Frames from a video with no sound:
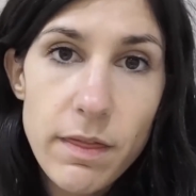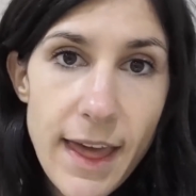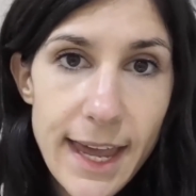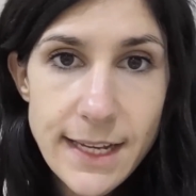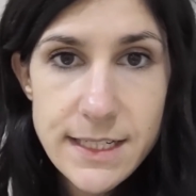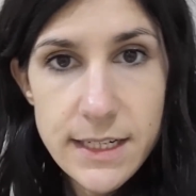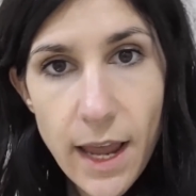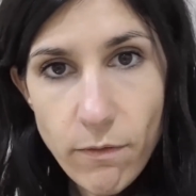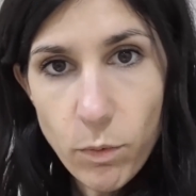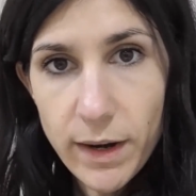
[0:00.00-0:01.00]
they didn't
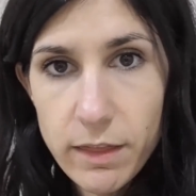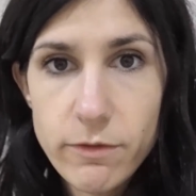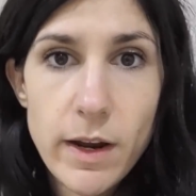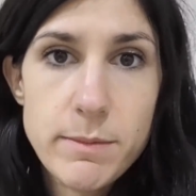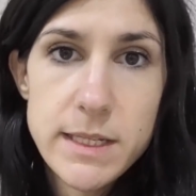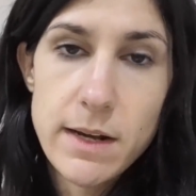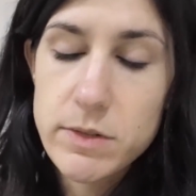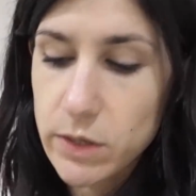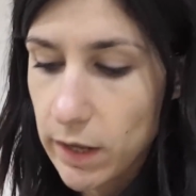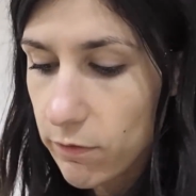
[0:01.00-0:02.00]
have one of the frames that I
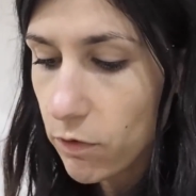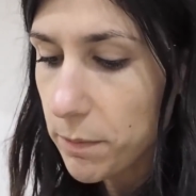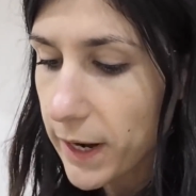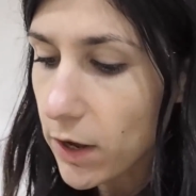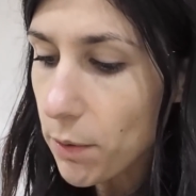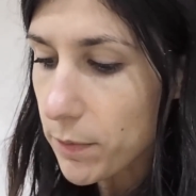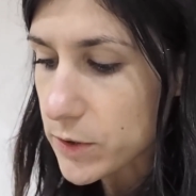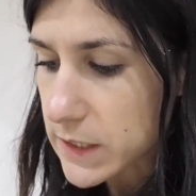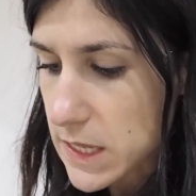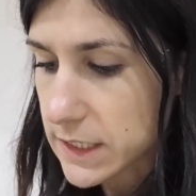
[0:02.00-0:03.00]
was looking for, but I got
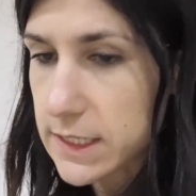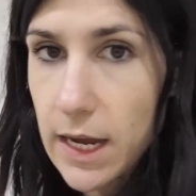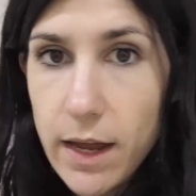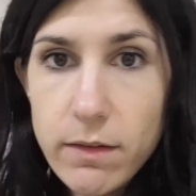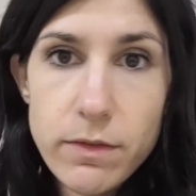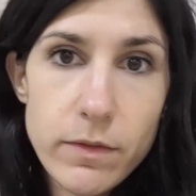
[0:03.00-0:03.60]
most of the stuff.